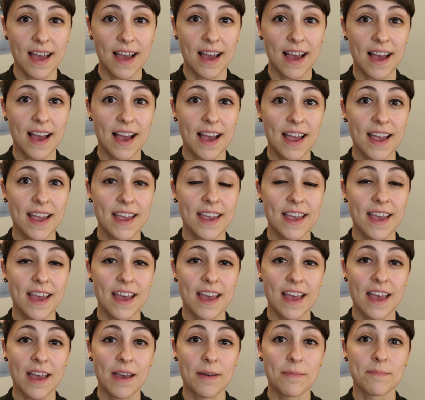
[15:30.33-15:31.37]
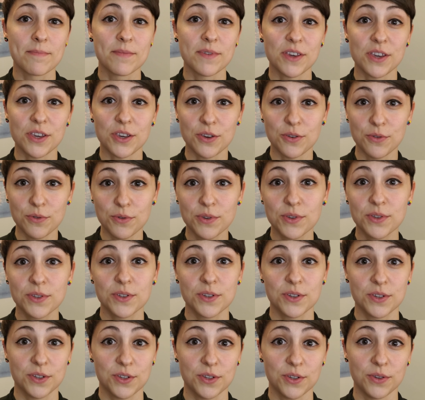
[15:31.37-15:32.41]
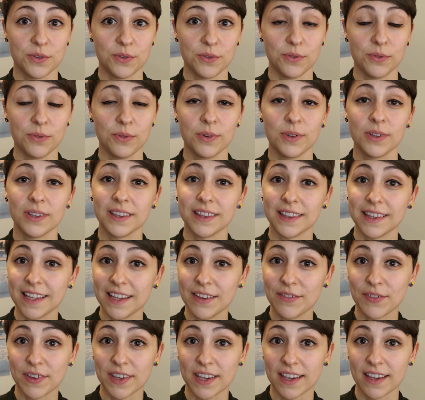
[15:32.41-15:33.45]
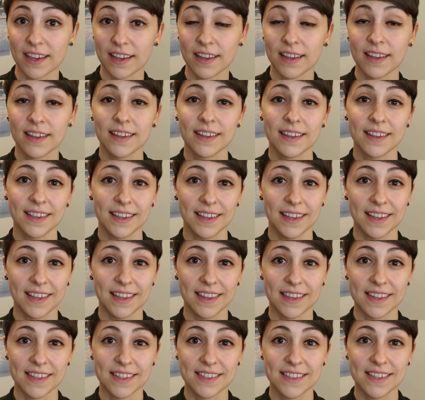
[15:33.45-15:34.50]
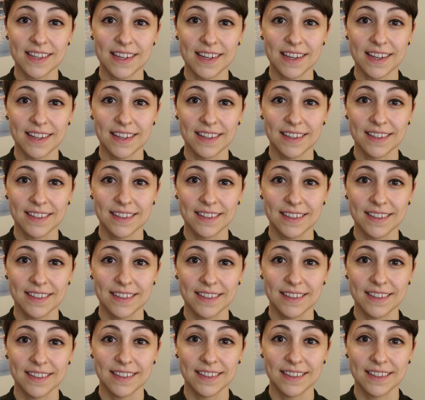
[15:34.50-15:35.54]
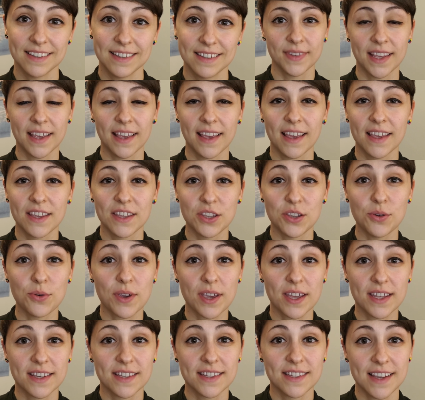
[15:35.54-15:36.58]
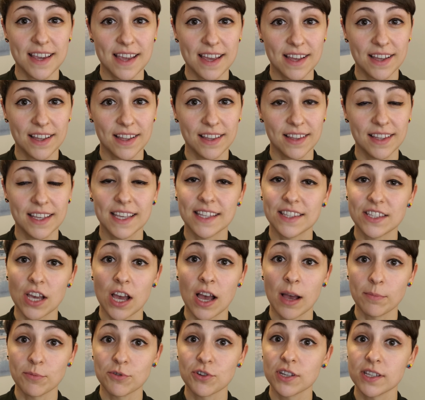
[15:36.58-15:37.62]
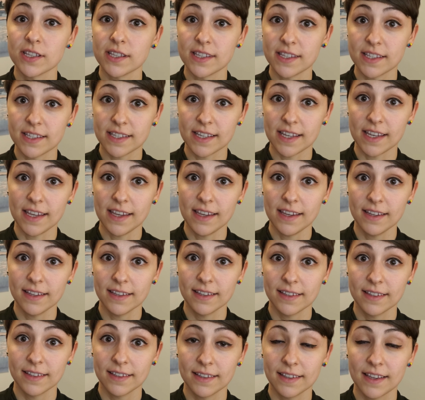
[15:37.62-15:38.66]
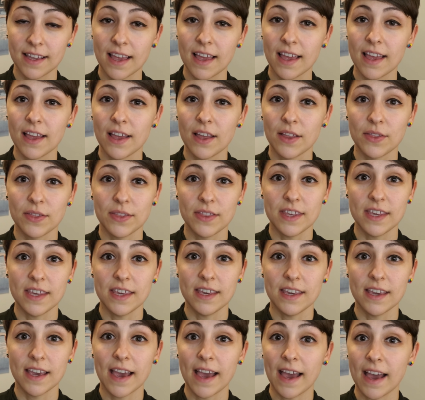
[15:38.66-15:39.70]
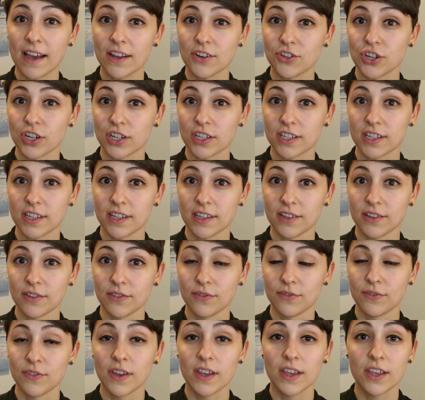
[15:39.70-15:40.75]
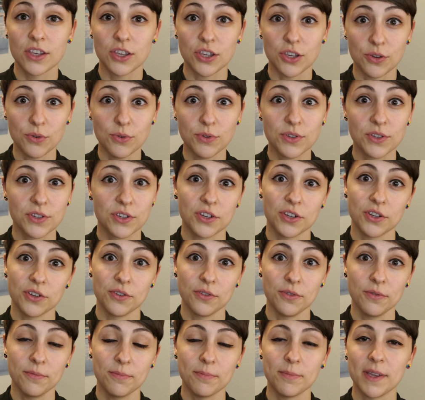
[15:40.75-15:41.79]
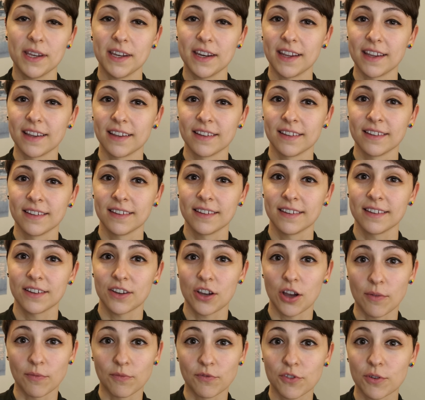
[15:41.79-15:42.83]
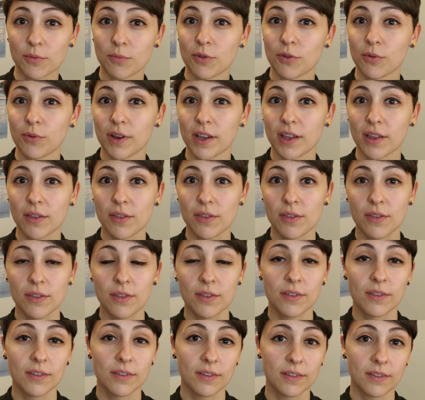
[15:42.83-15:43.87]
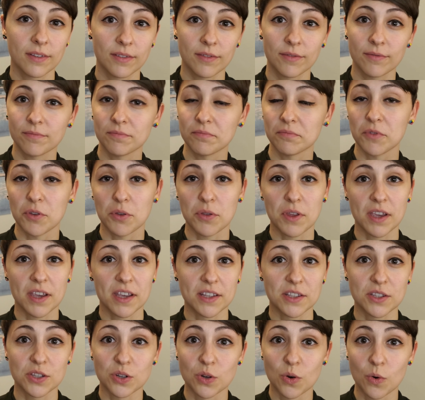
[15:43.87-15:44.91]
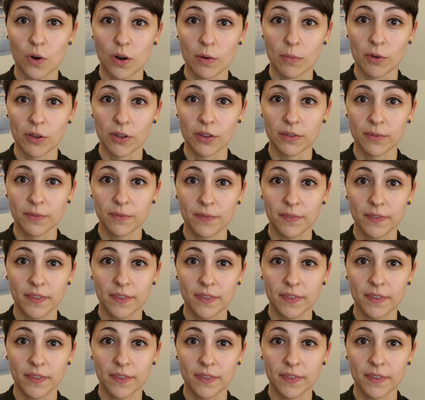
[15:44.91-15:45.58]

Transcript: I am used to living in the city. You can tell it's option C, the adjective used to, meaning comfortable with. You think it's normal.